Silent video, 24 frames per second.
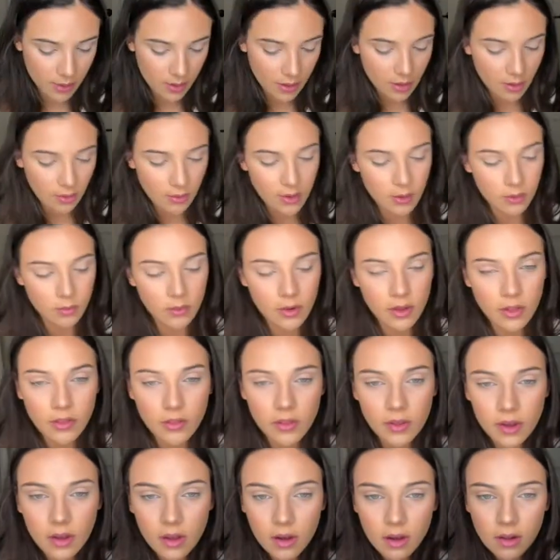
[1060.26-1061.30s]
going to go in with
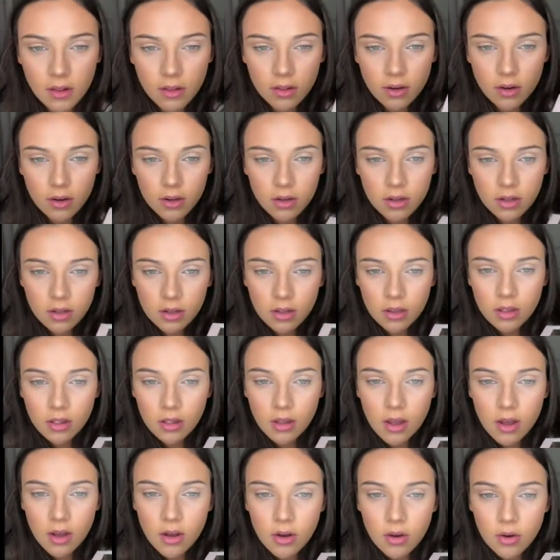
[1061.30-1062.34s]
the color
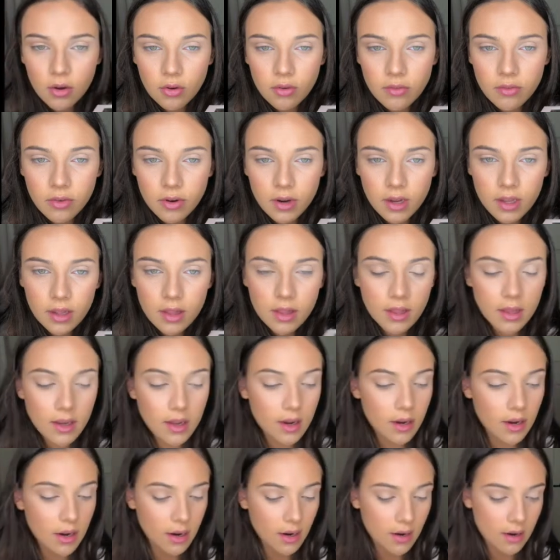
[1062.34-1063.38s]
Clove right
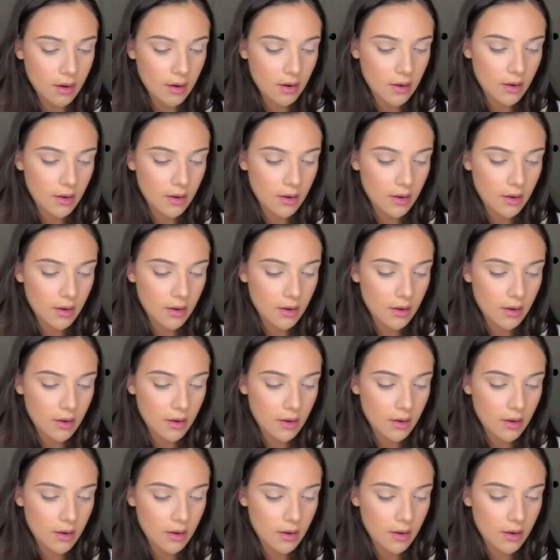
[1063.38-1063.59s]
there.